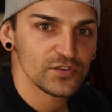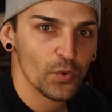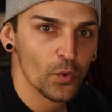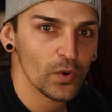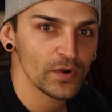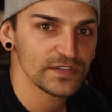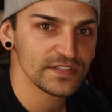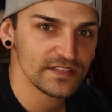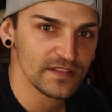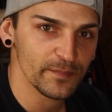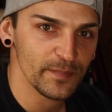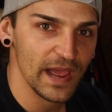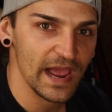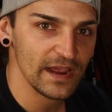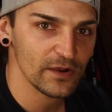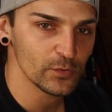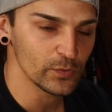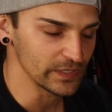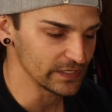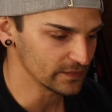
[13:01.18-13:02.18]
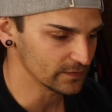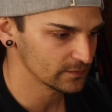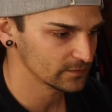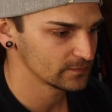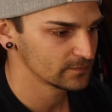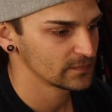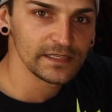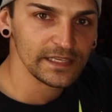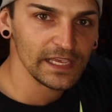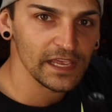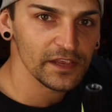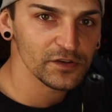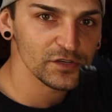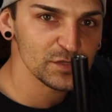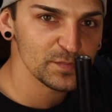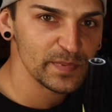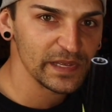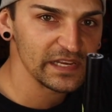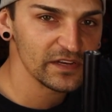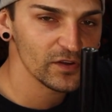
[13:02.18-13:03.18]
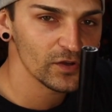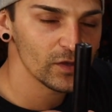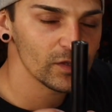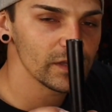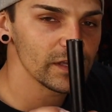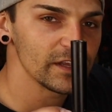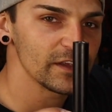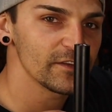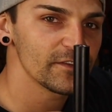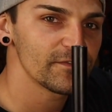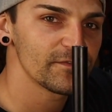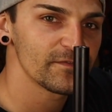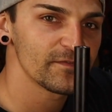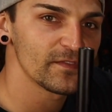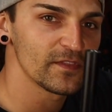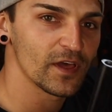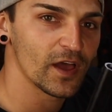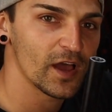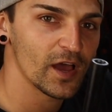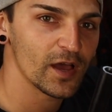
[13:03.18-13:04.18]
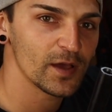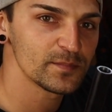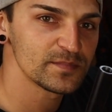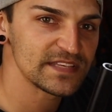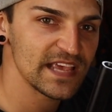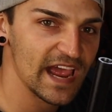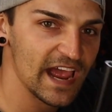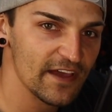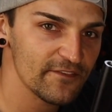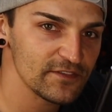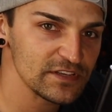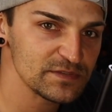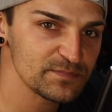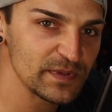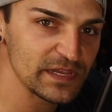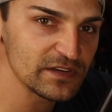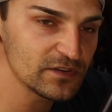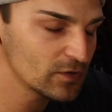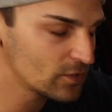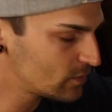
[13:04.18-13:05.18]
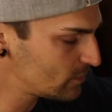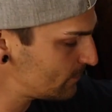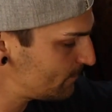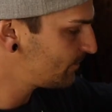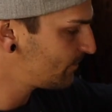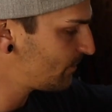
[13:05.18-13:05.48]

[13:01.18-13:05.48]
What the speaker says: towards the back wheel. Get your spindle if the hubs have a spindle.